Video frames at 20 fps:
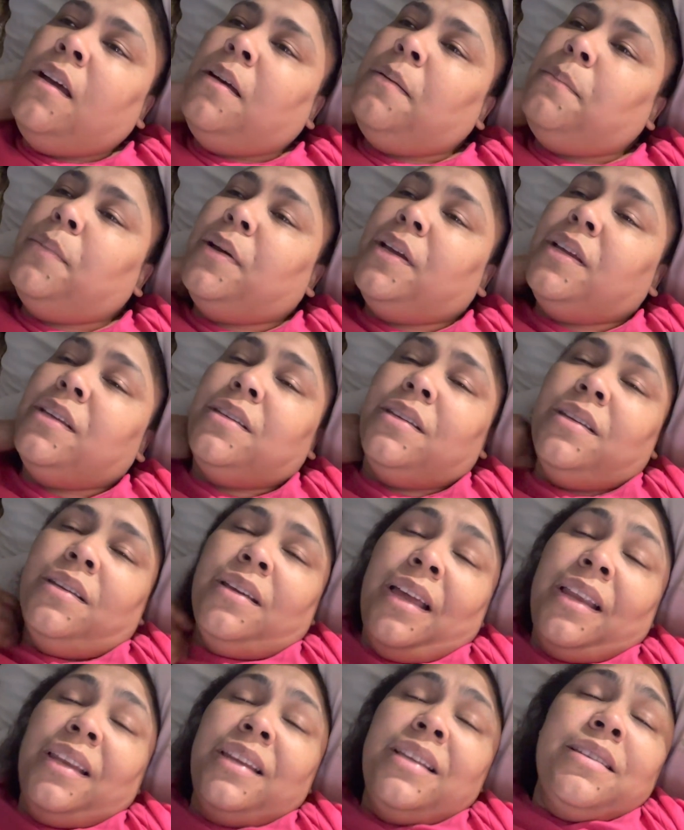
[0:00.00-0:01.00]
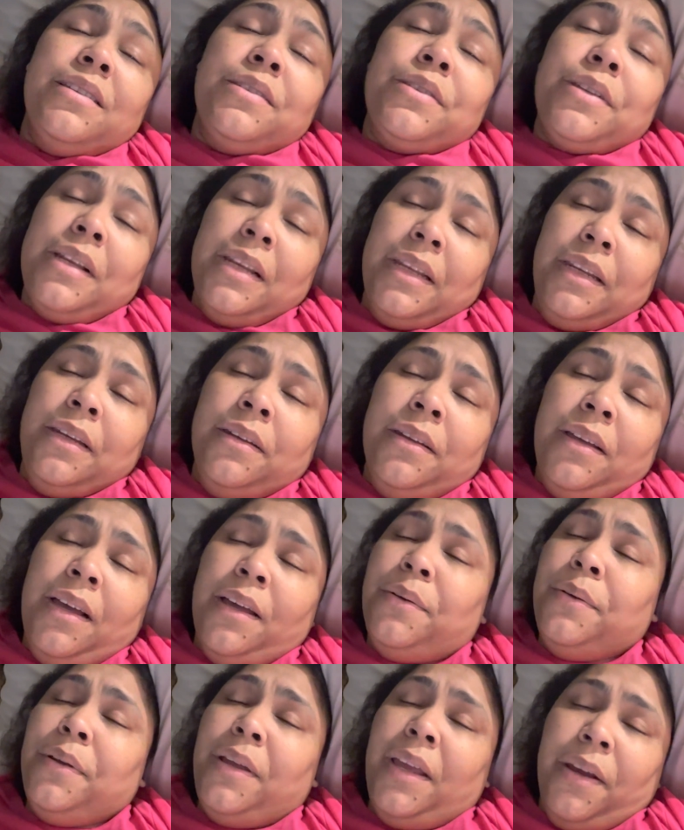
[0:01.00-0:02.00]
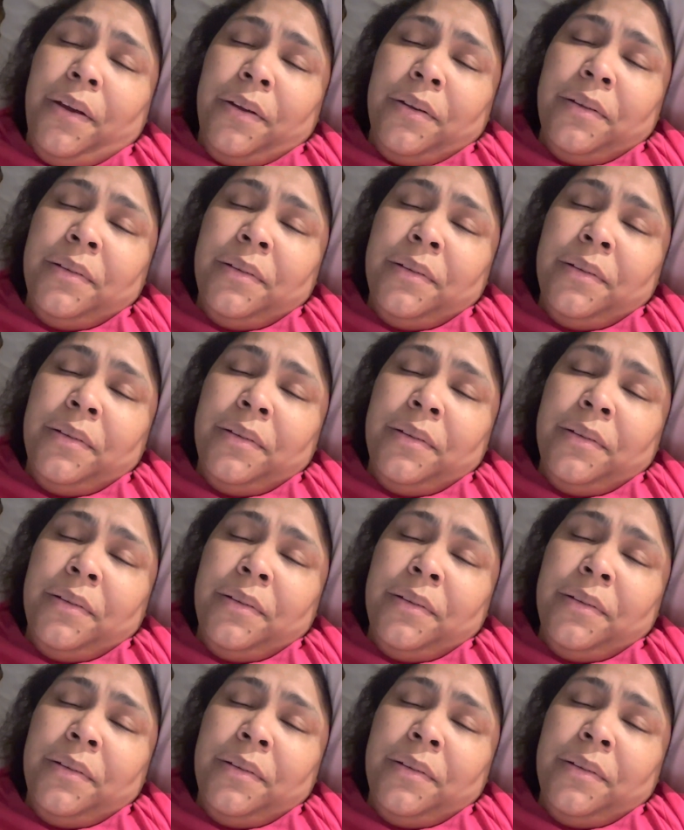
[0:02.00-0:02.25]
But at least it's clean. I don't care.